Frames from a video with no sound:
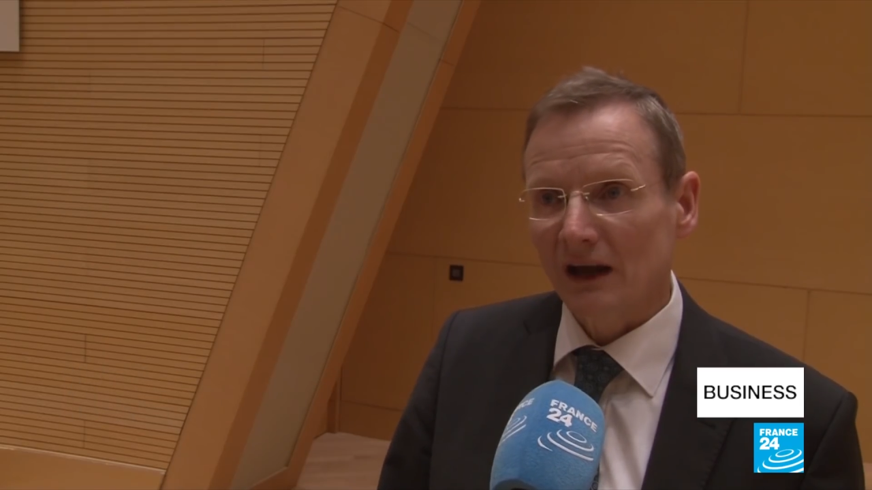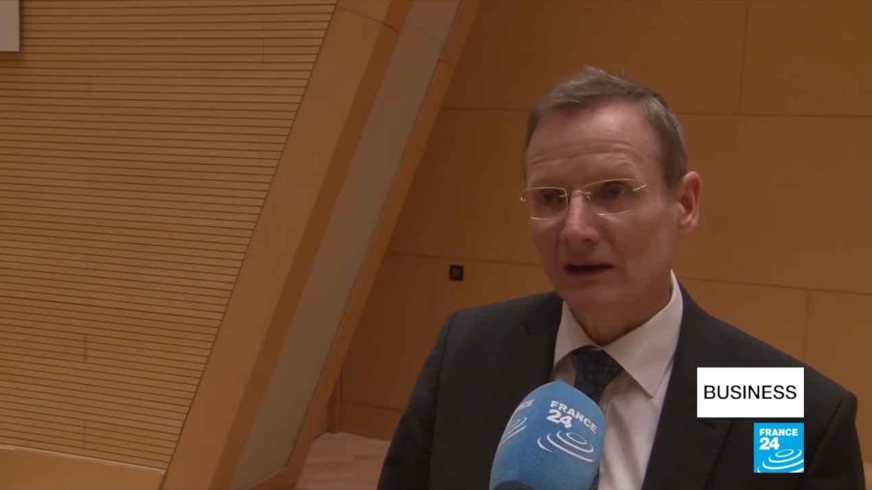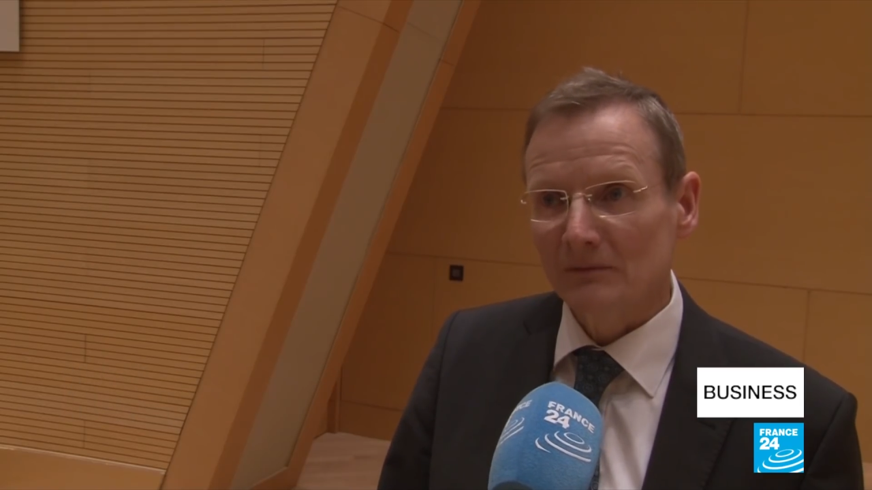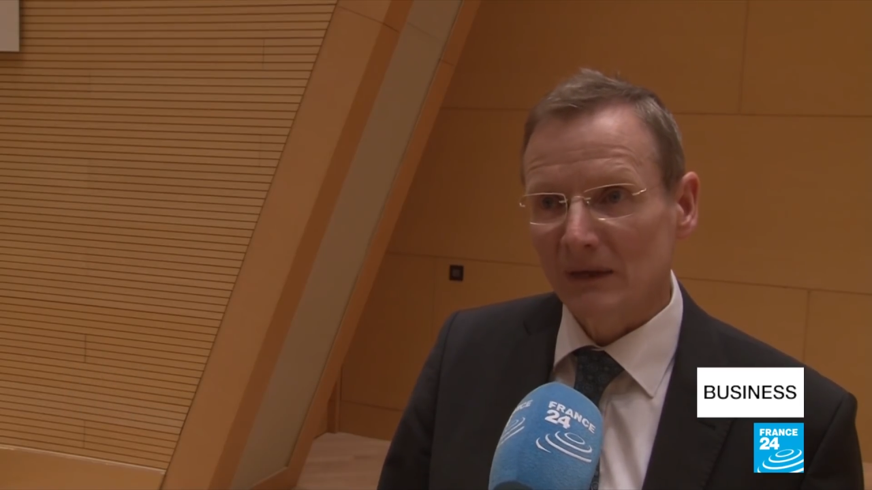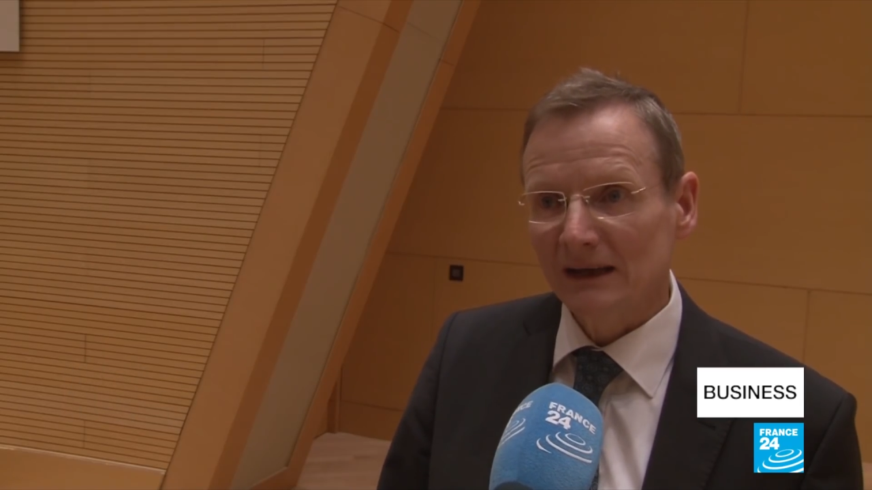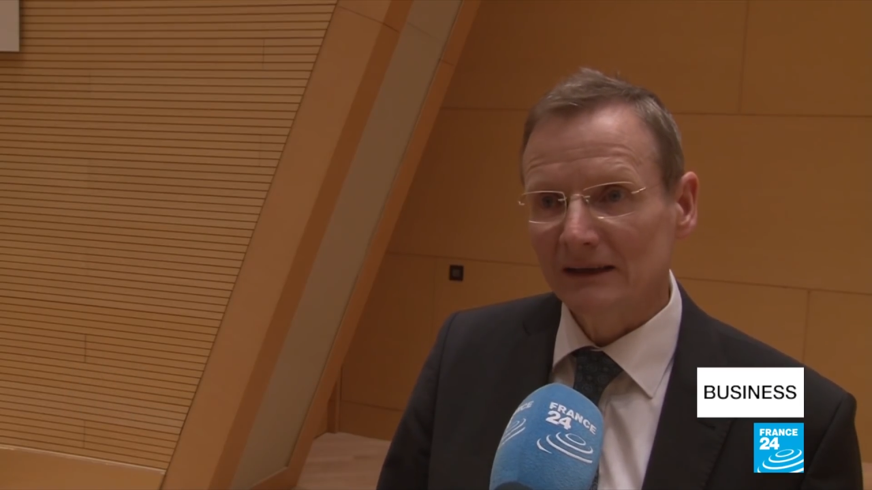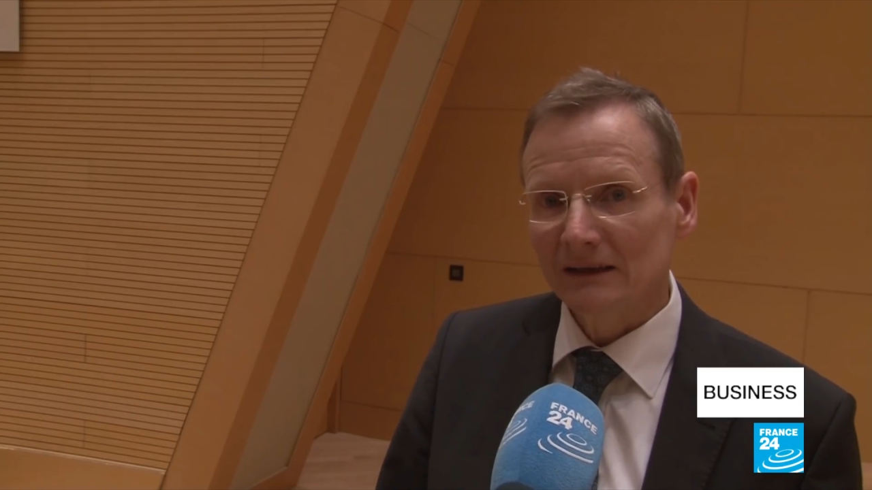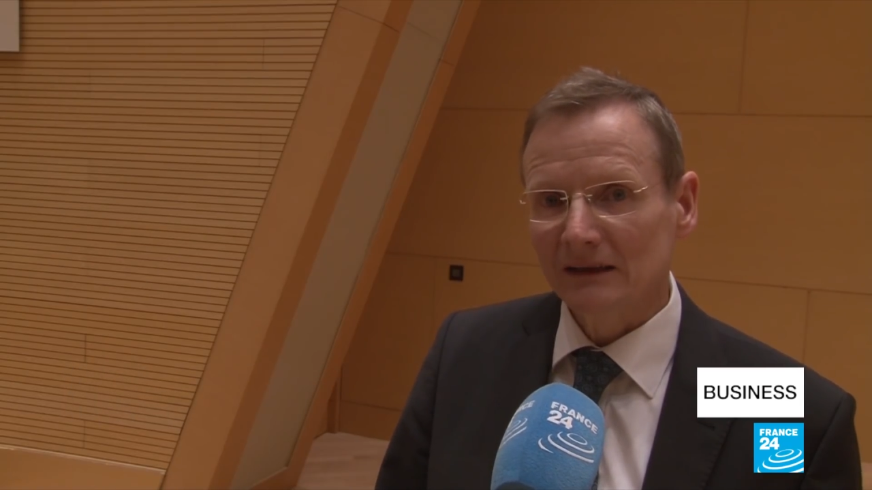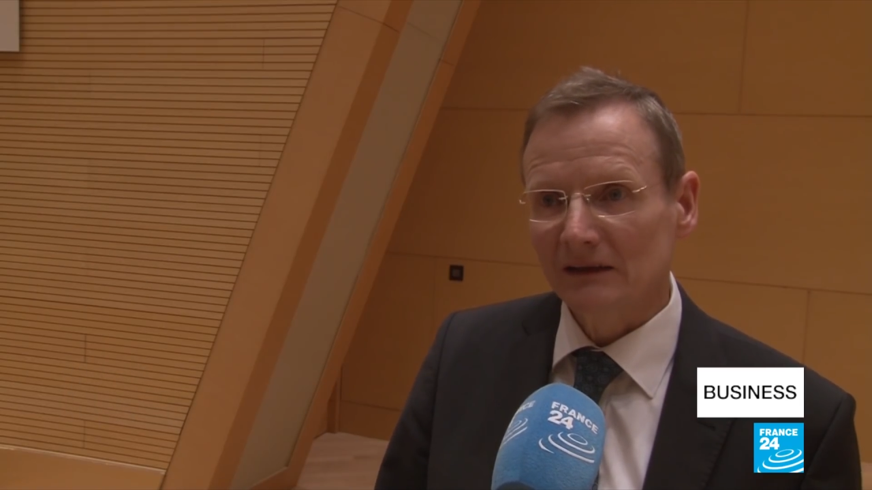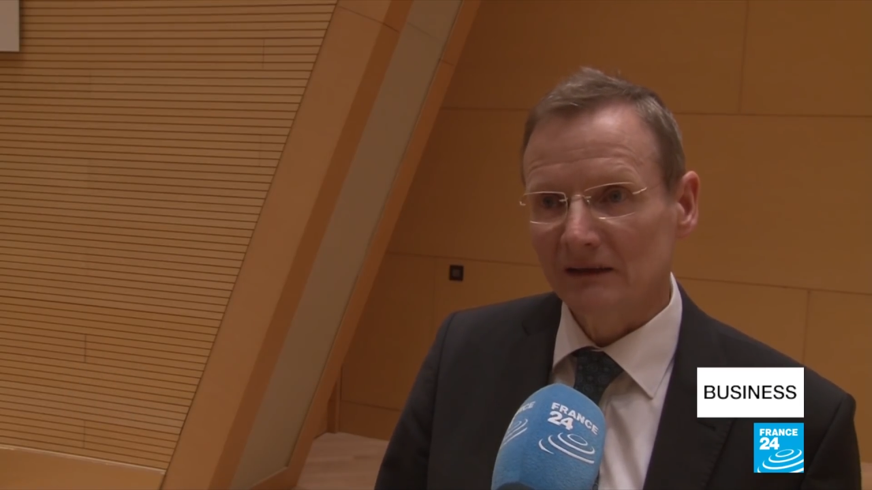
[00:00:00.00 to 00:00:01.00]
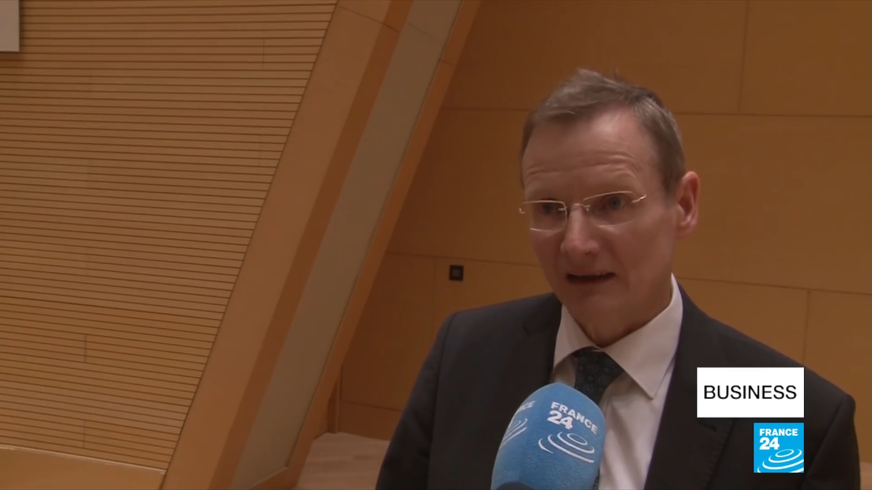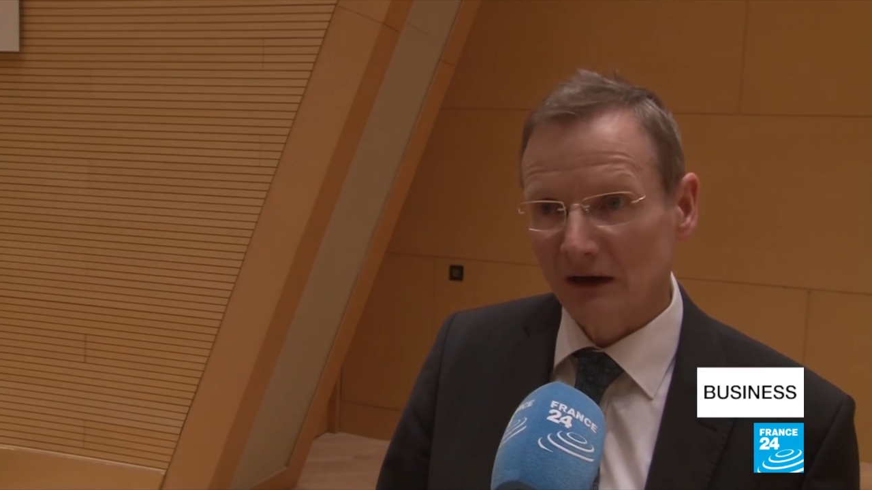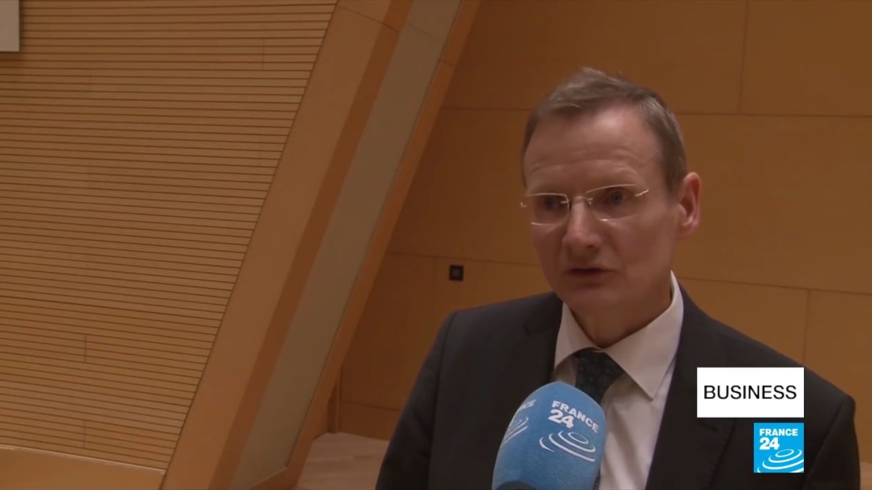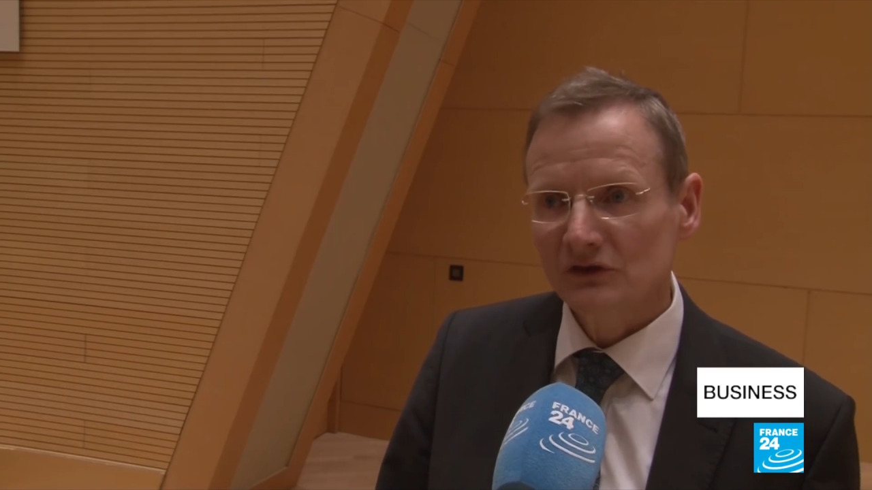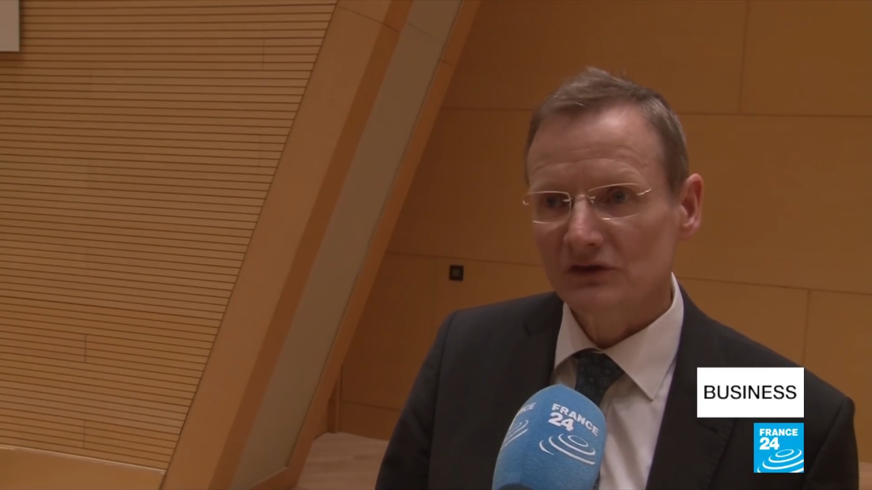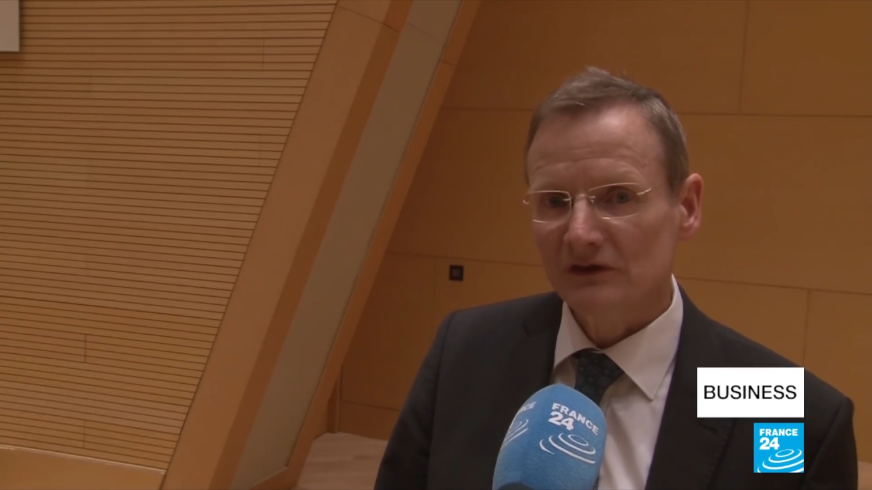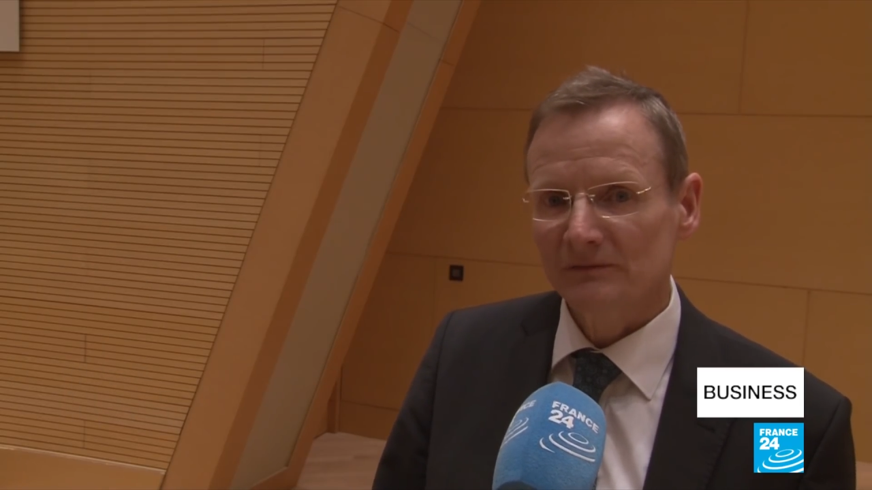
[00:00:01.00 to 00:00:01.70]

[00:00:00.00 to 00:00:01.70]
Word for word: undermining the soundness of